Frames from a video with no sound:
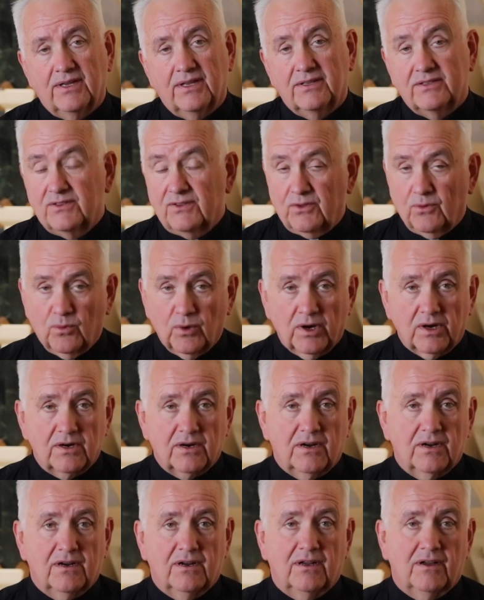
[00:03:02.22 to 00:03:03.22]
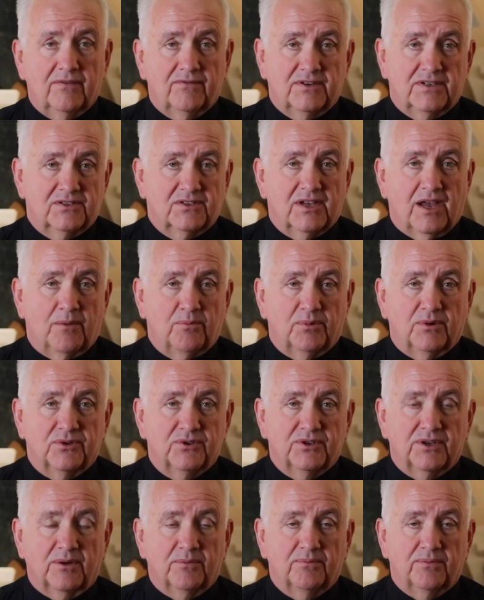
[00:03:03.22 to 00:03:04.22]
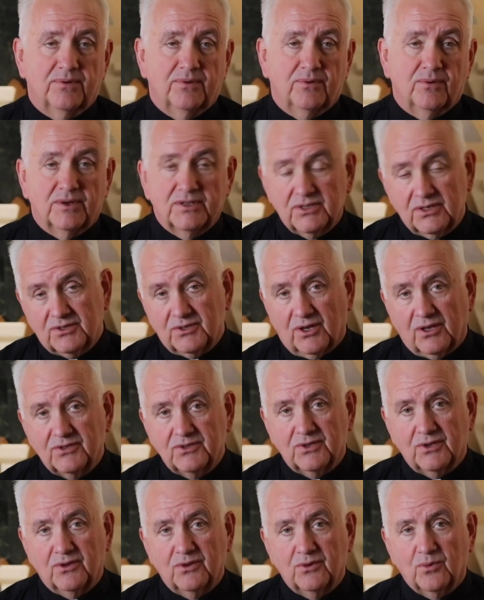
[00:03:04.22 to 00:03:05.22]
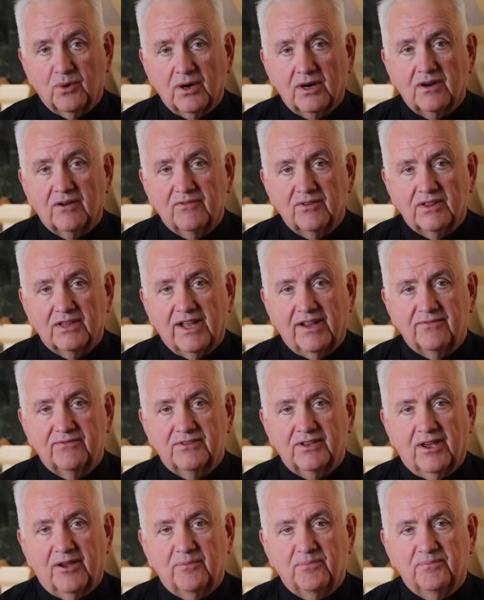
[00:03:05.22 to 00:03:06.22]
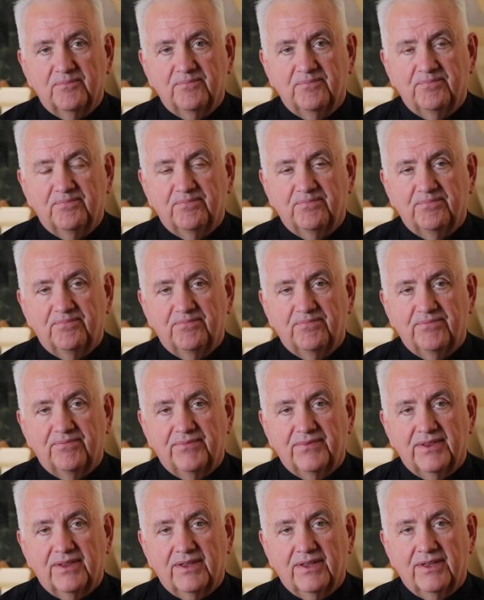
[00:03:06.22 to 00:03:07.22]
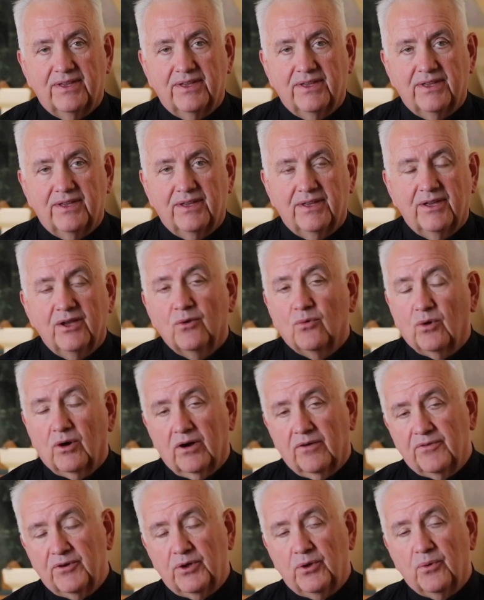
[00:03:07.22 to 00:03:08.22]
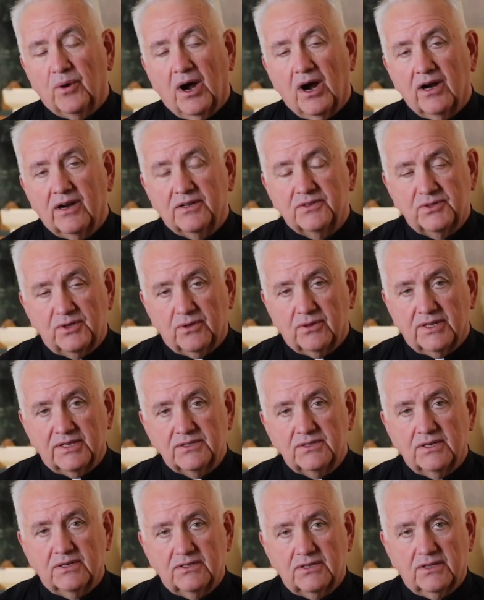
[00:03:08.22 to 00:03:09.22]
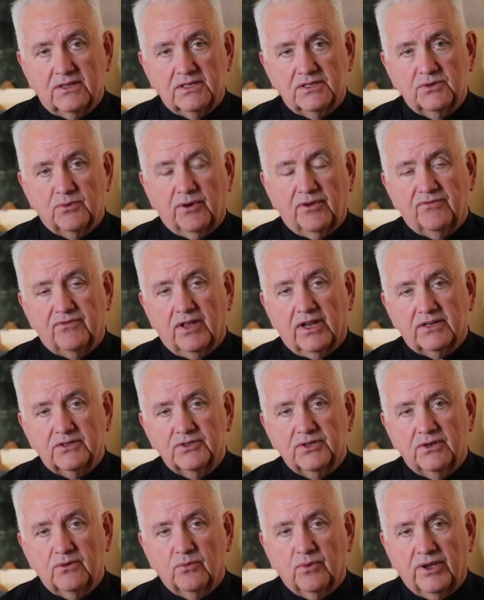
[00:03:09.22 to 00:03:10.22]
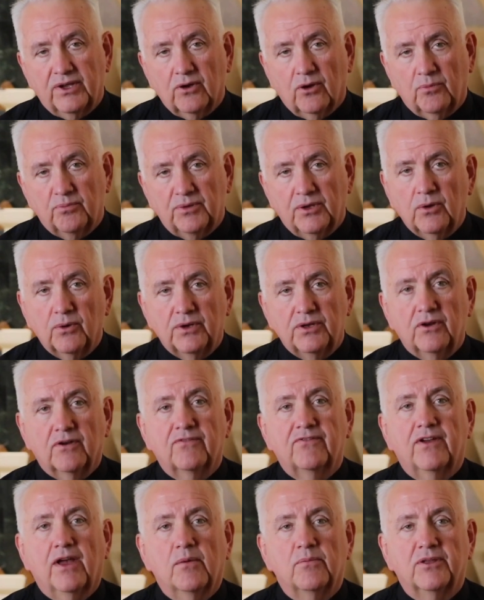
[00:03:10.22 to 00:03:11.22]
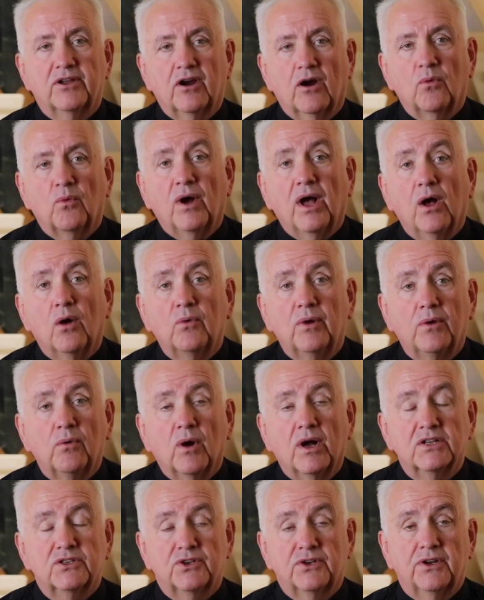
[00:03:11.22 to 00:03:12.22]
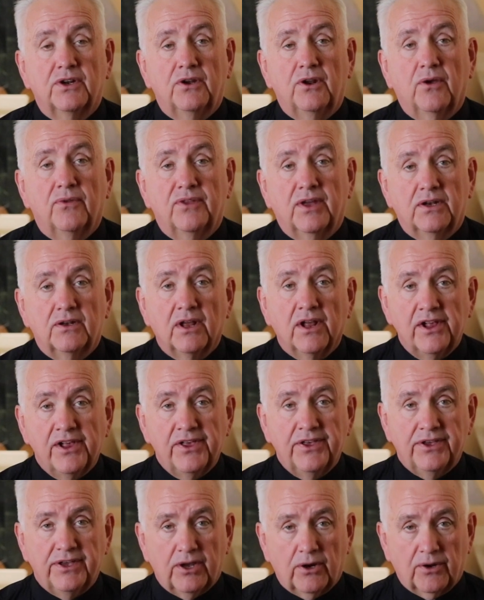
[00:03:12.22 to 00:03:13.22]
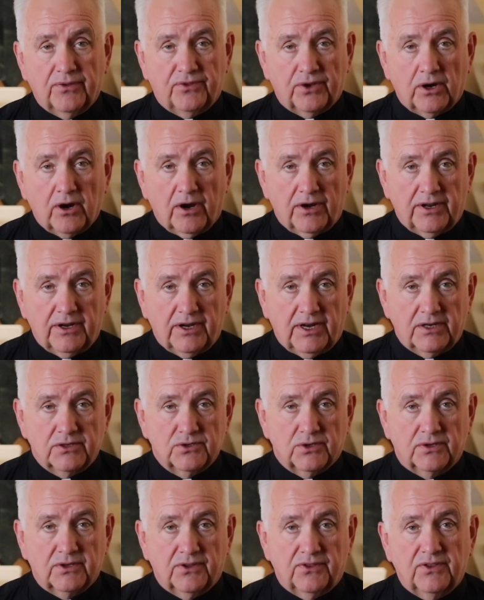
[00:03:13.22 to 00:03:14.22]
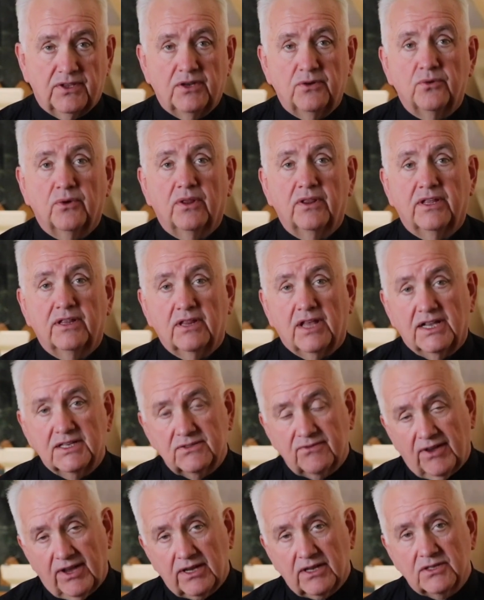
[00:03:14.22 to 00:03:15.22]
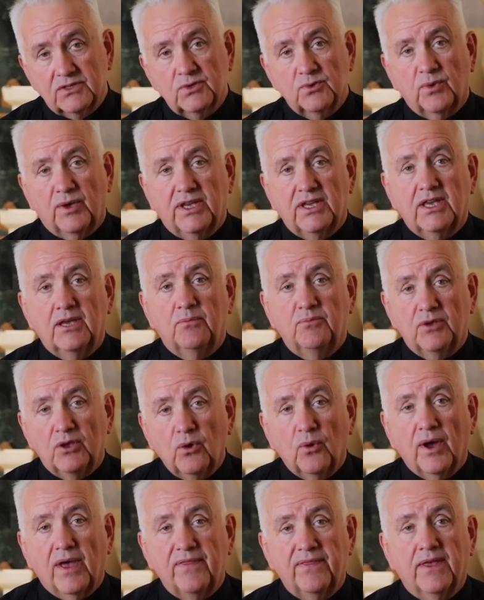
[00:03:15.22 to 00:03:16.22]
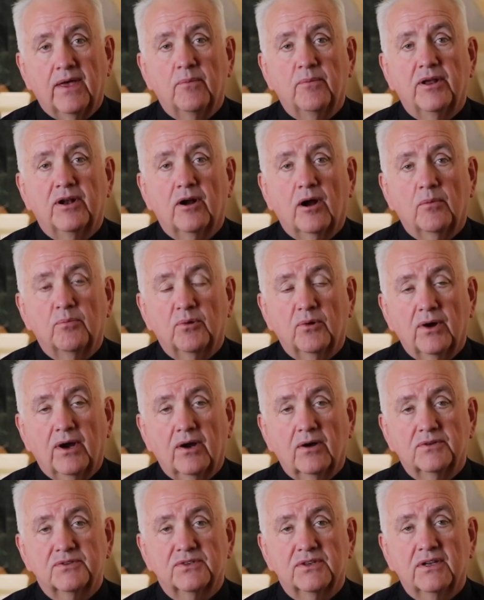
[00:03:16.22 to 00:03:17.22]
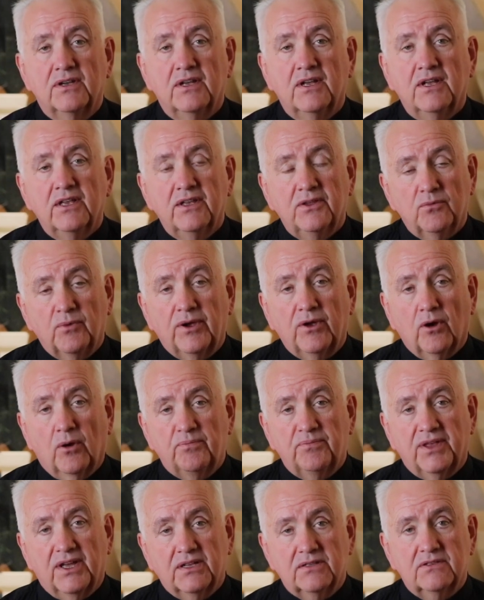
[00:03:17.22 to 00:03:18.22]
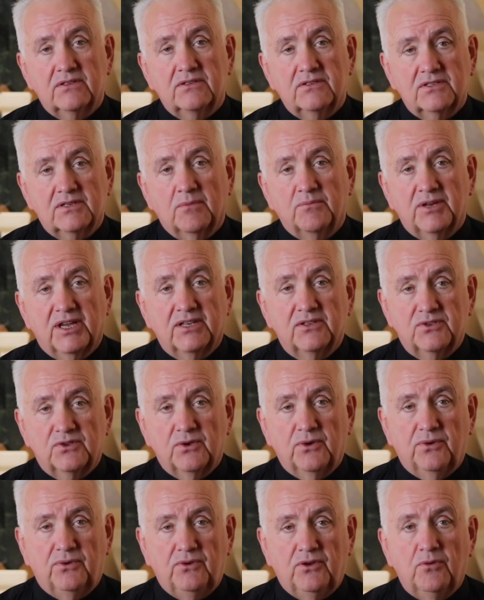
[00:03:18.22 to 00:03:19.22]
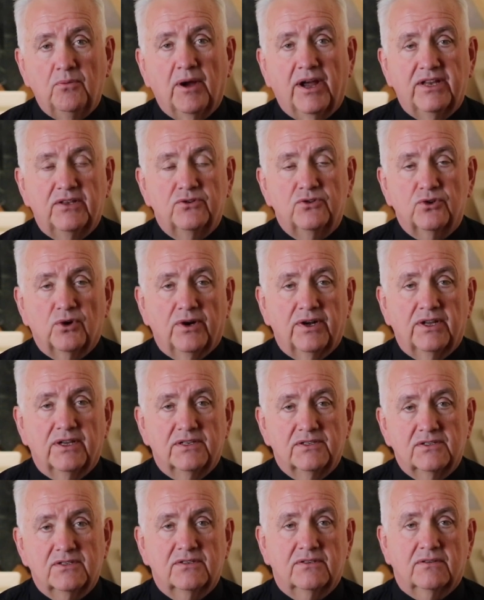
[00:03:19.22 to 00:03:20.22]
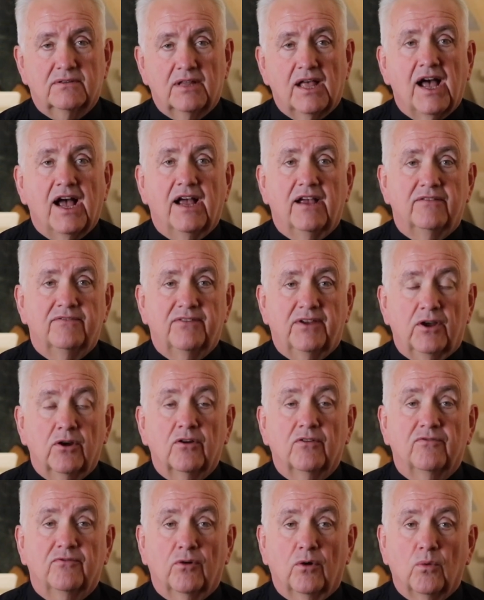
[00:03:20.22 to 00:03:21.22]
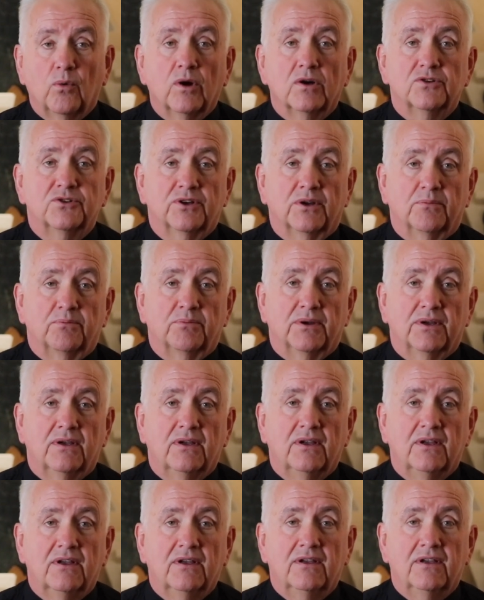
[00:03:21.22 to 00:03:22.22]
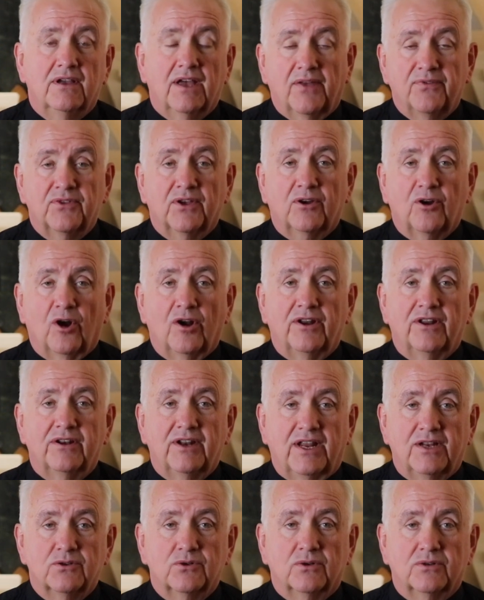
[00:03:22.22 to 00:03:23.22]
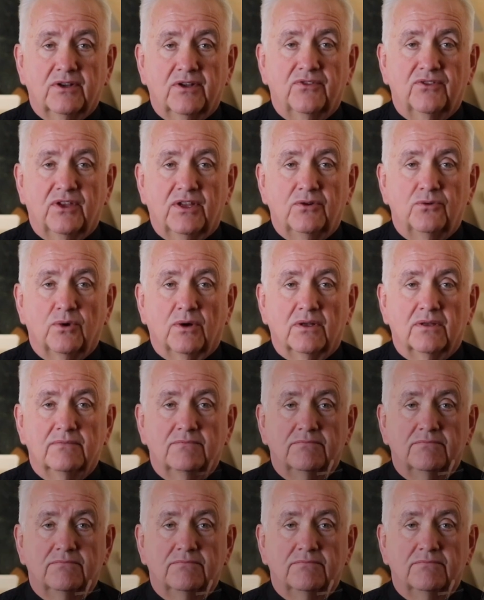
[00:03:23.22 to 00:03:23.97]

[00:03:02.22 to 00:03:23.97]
It's the work of discipleship, which is also the work of a lifetime. Wherever you are as you listen to this reflection, we hope you and your family are well. We want you to know that here at the Guardian Angel Cathedral in Las Vegas, we keep you and them in our prayers. We hope that someday soon you might join us live here for worship at the Guardian Angel Cathedral.